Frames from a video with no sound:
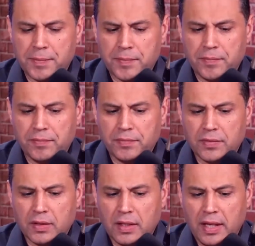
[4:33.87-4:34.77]
for
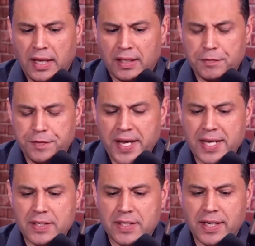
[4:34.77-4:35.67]
something that they've
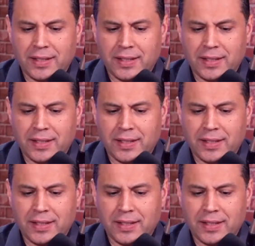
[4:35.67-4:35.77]
done,